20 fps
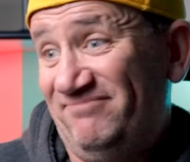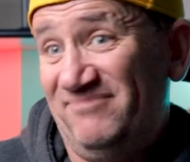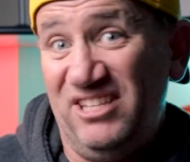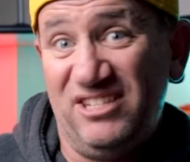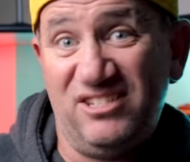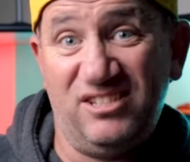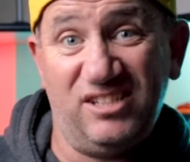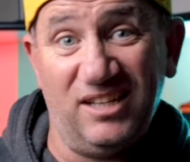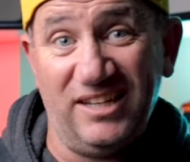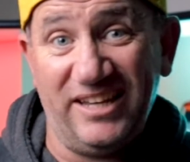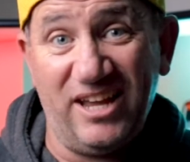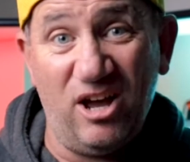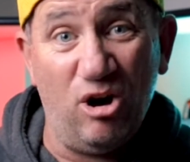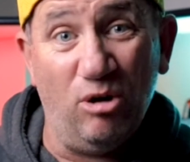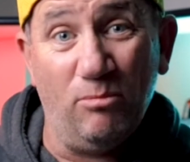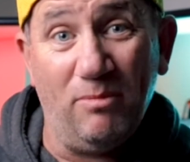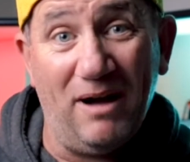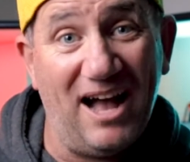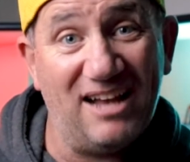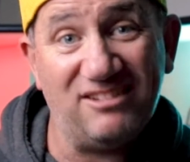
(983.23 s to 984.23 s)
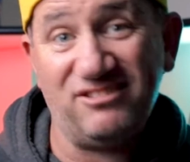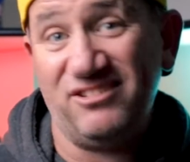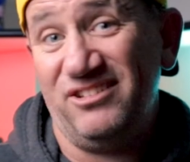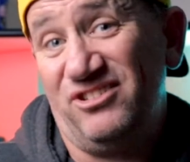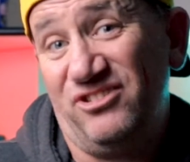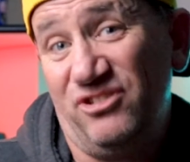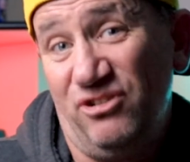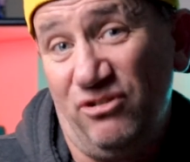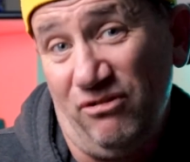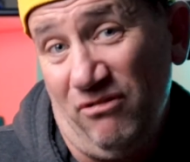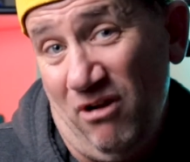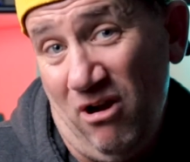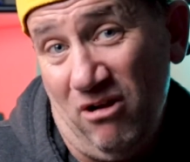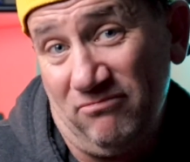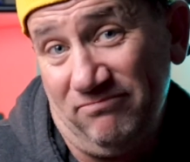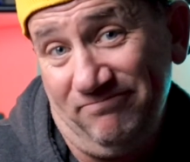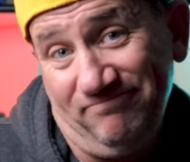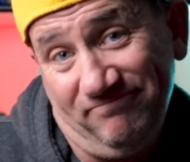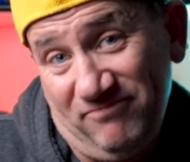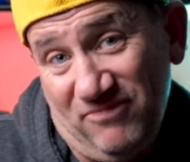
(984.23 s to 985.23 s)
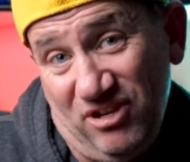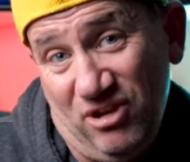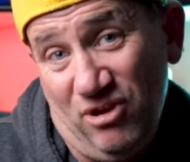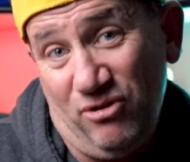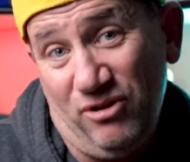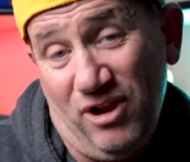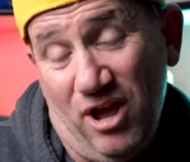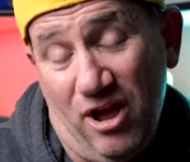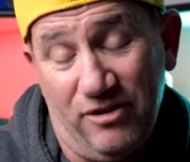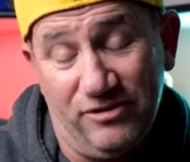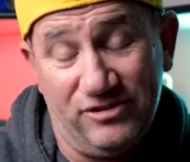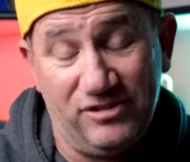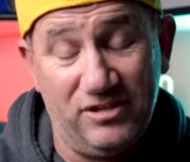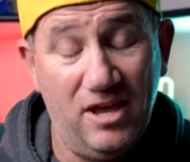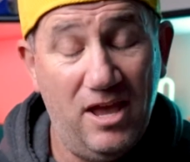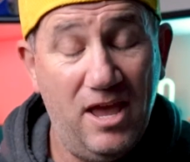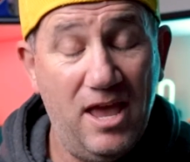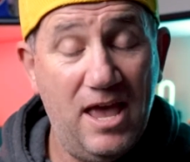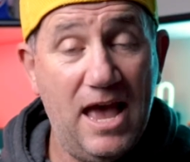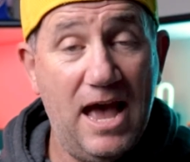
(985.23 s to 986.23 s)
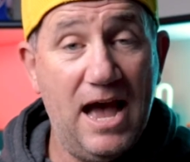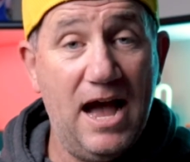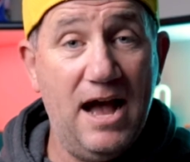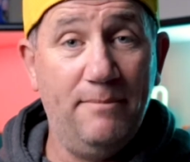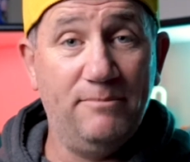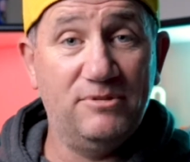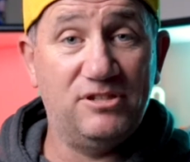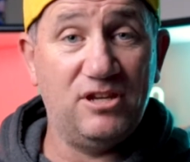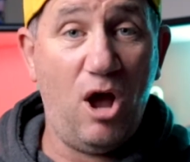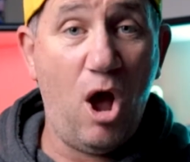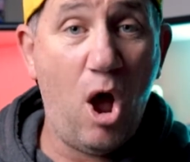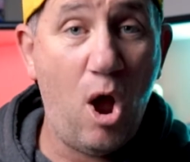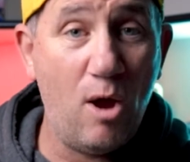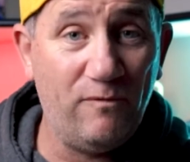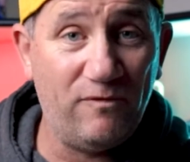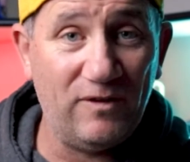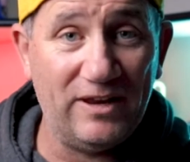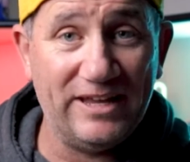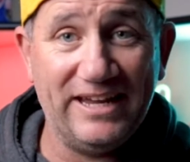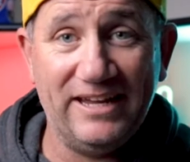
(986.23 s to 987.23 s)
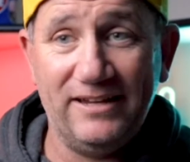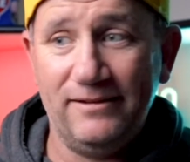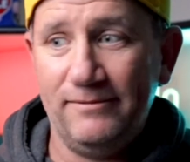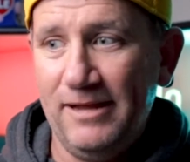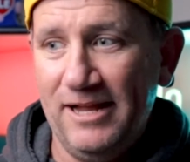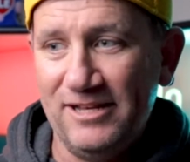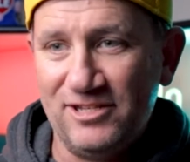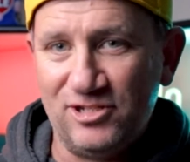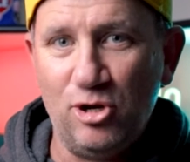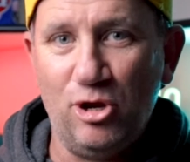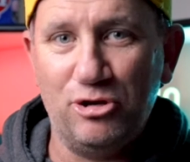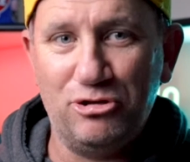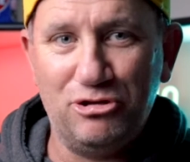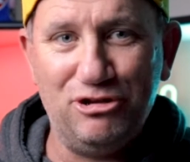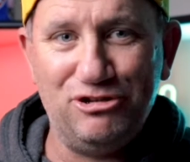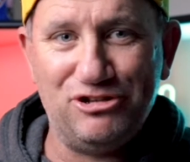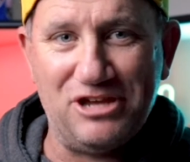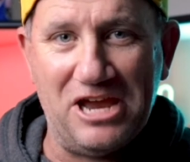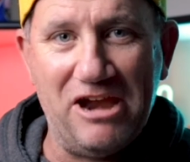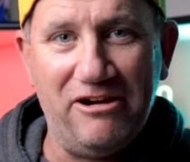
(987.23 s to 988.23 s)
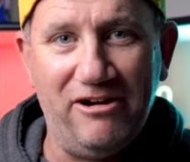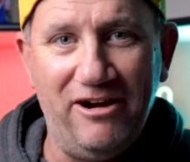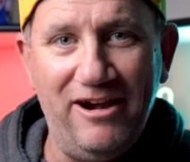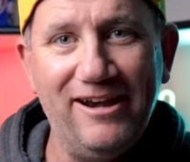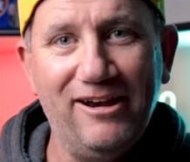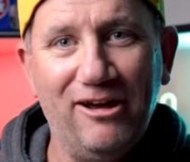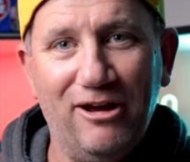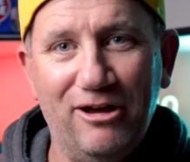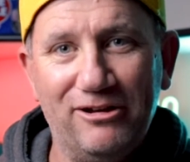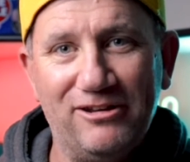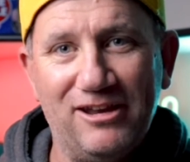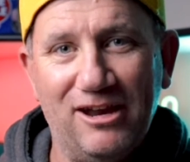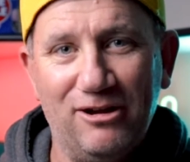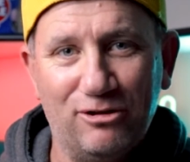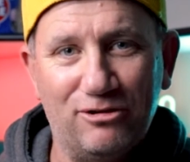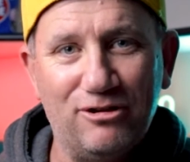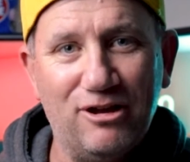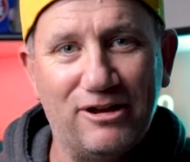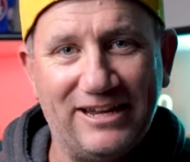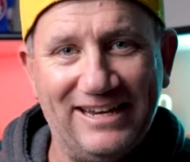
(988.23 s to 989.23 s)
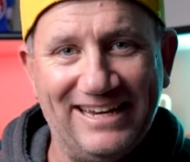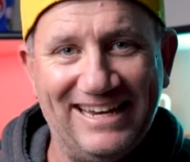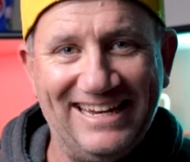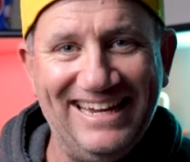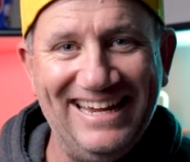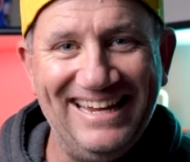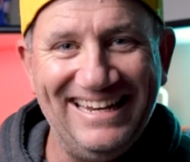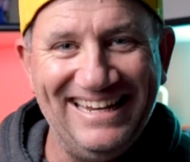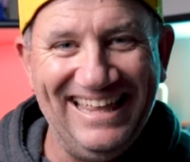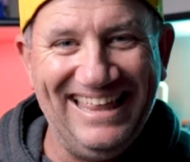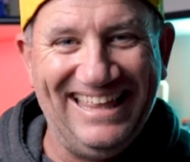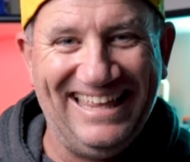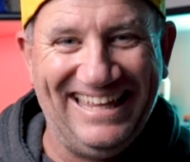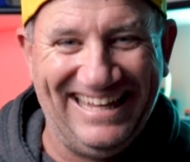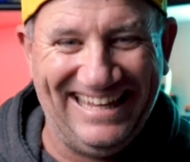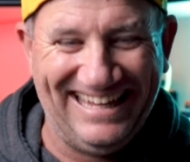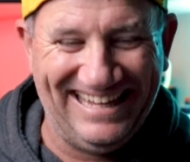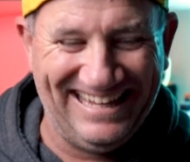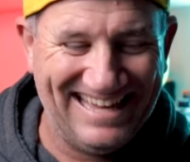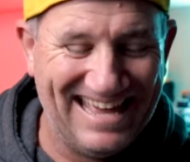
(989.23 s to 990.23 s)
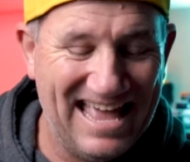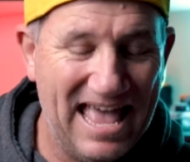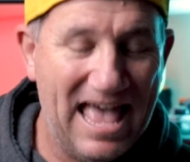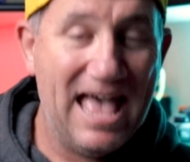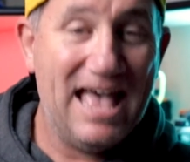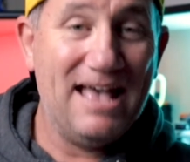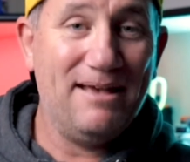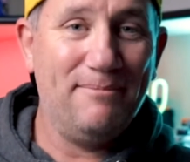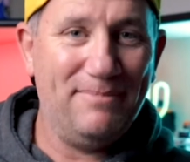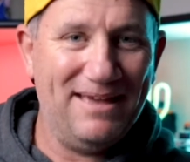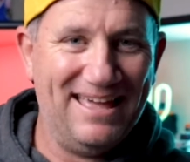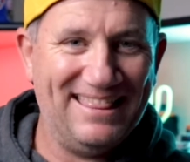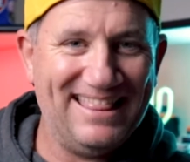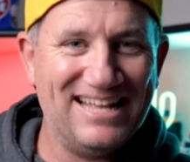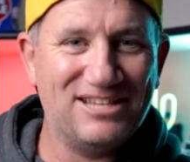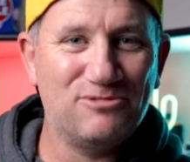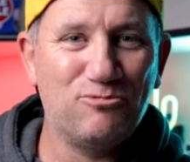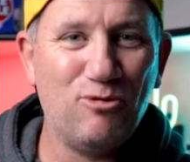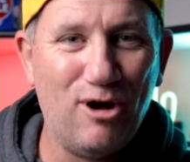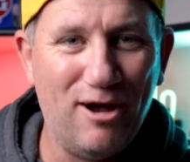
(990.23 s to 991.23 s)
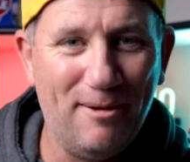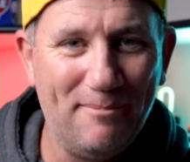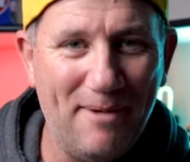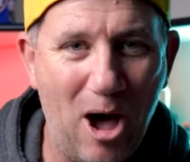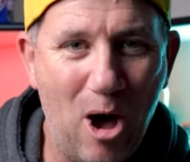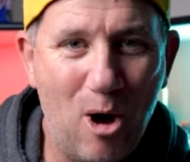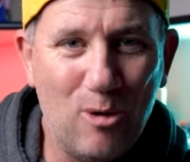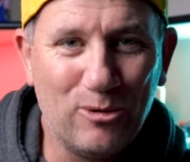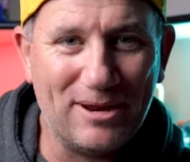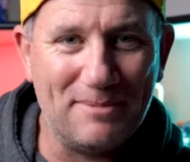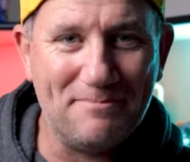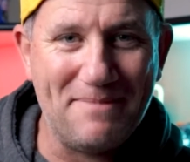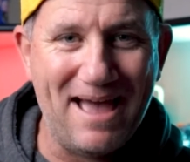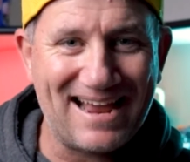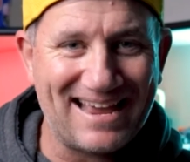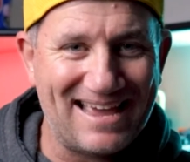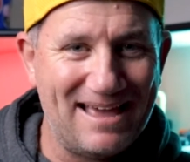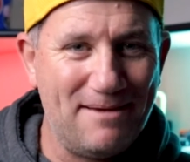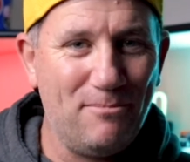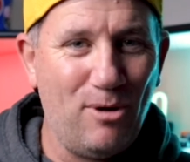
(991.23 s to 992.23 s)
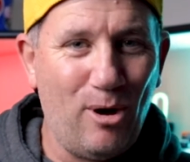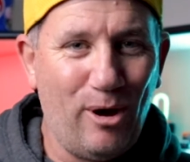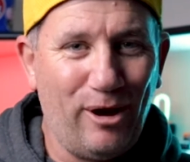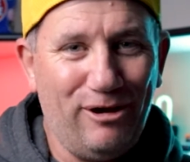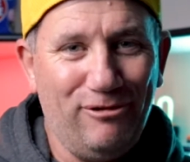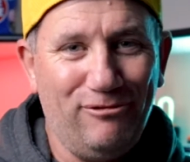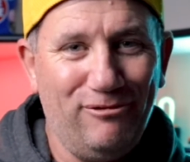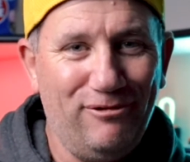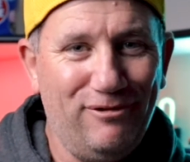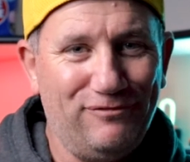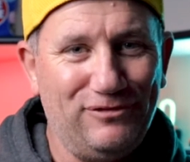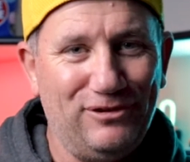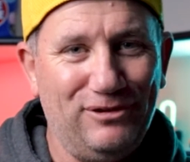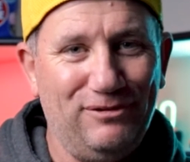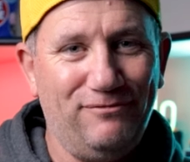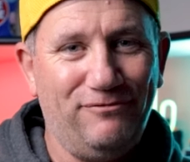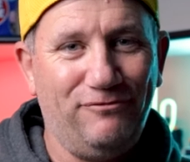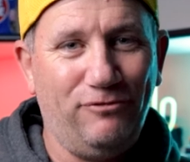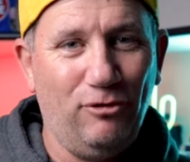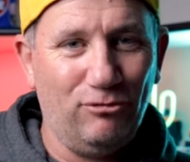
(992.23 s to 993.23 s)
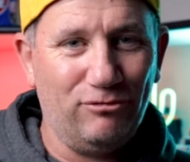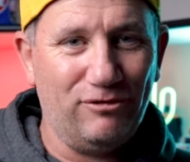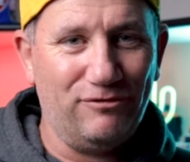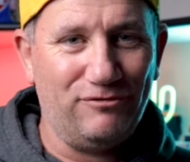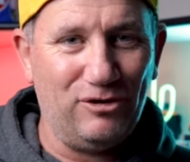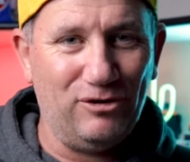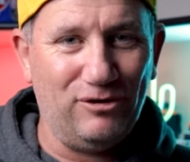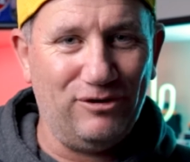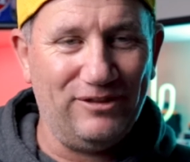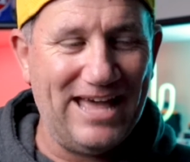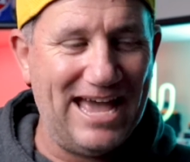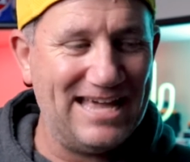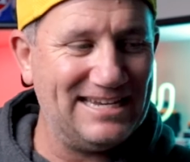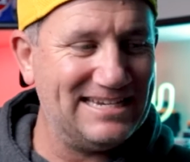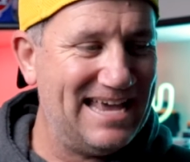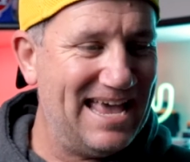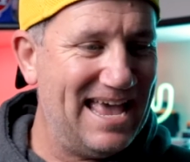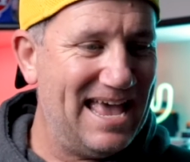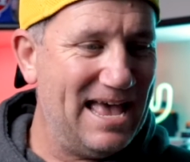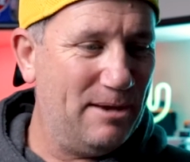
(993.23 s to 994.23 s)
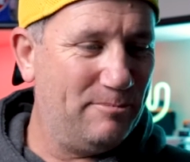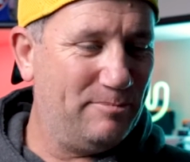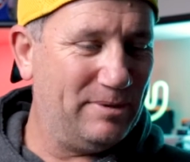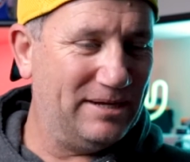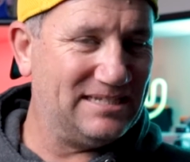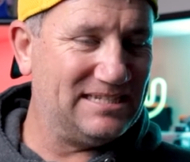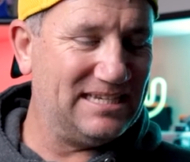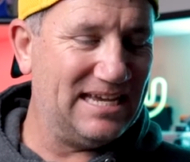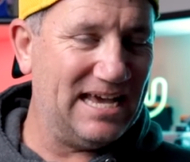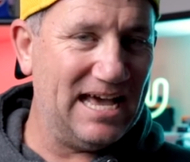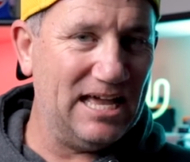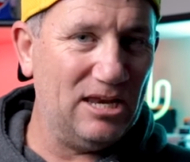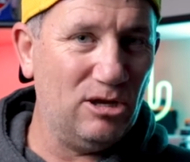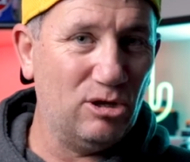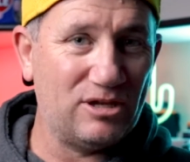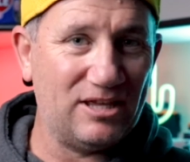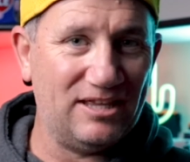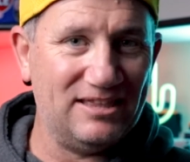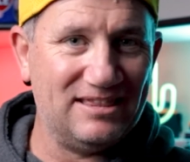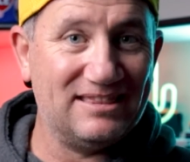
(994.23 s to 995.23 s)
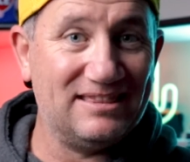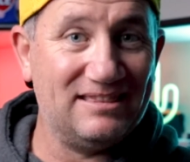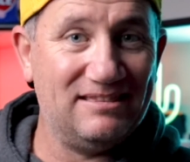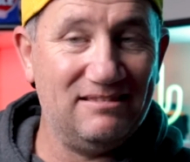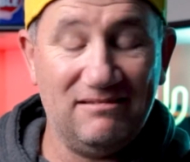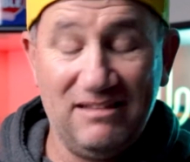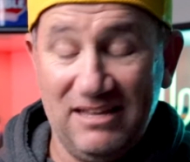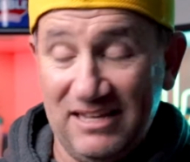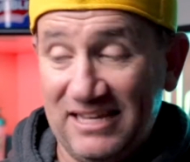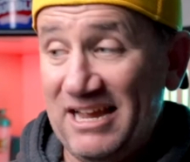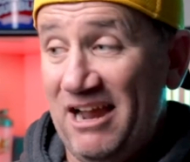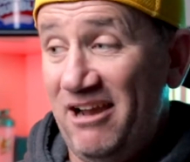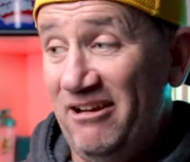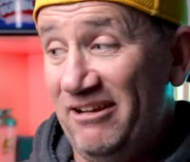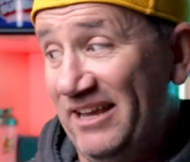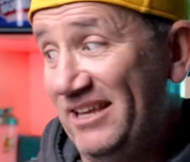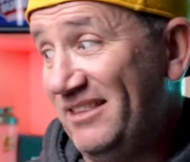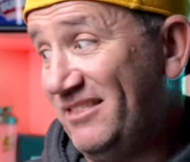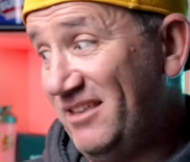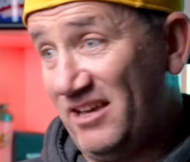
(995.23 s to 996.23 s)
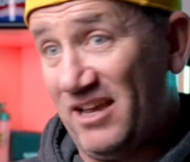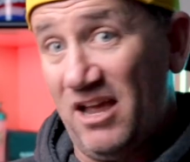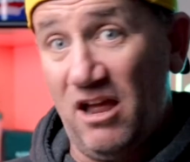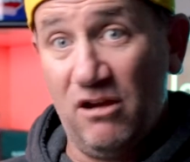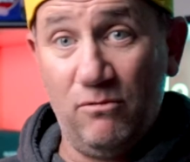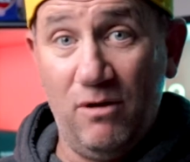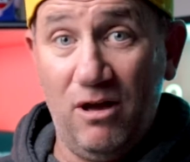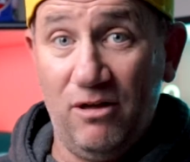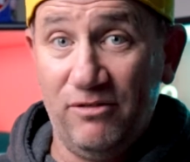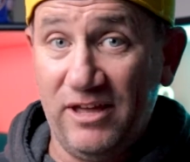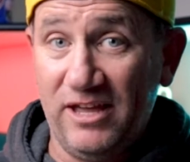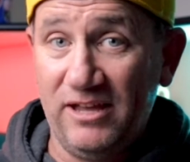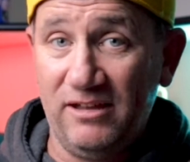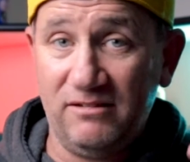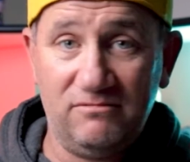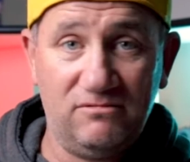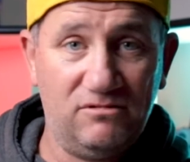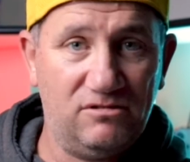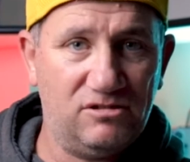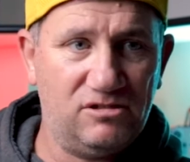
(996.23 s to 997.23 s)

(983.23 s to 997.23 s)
this silly old bastard's doing wrong. Who knows? So hopefully it's not user error and I don't look like an idiot. And that's why I'm holding back my full review on that. But look, currently they're going well. I